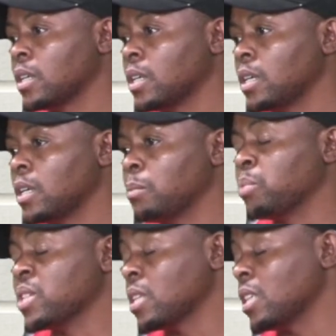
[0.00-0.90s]
a
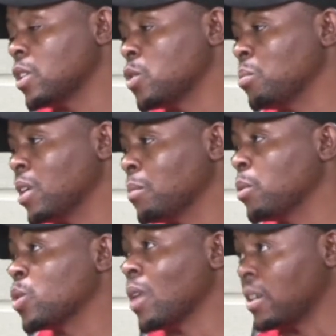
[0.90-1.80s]
person to be
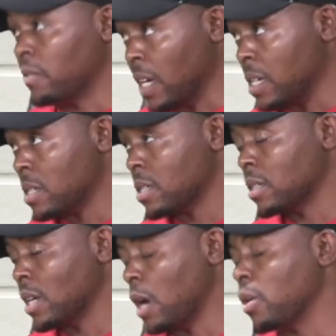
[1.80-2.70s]
able to advise
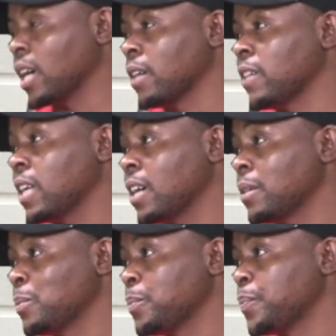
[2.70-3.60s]
our governor
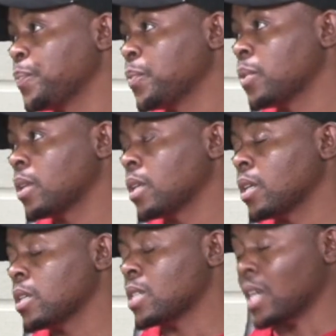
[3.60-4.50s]

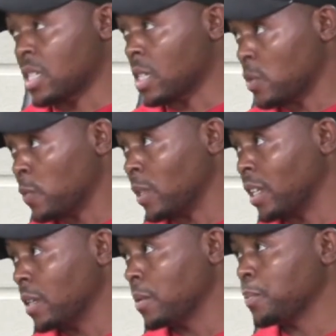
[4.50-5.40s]

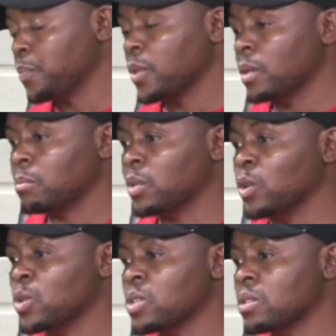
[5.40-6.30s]
successfully,
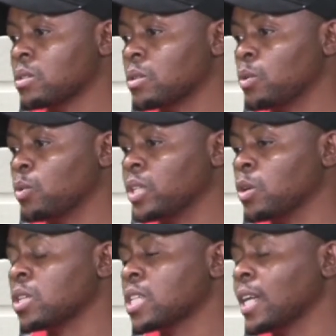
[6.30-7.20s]
because we
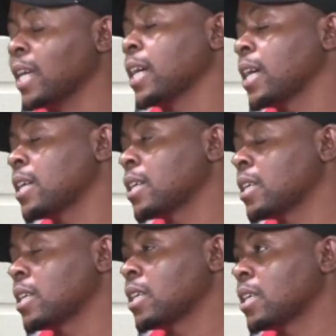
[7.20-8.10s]
don't lack
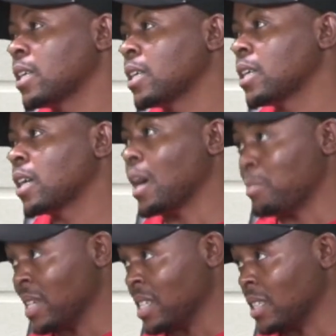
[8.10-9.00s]

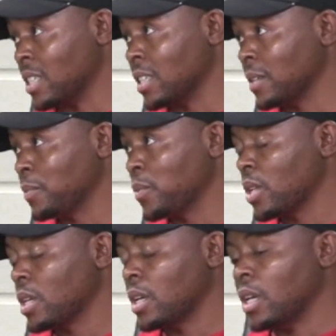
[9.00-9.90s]
capacity.
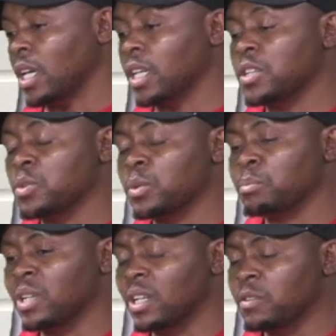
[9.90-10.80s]
And we
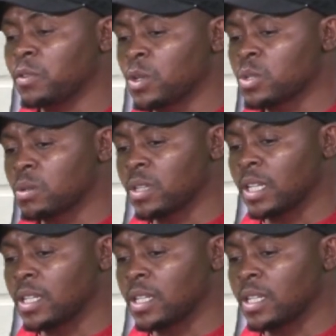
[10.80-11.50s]
believe also that